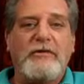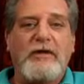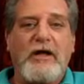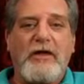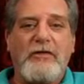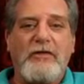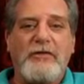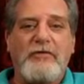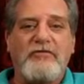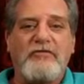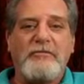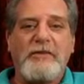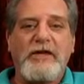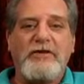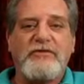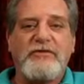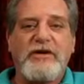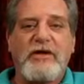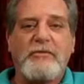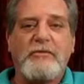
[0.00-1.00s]
other
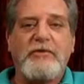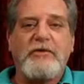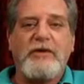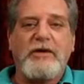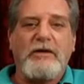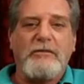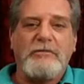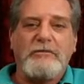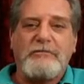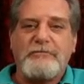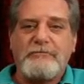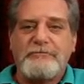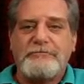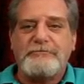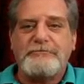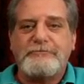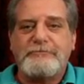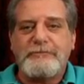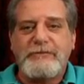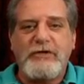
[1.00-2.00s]
information I'll put up.
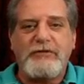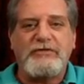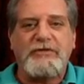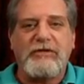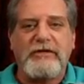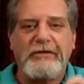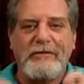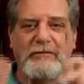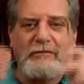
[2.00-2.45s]
You'll see.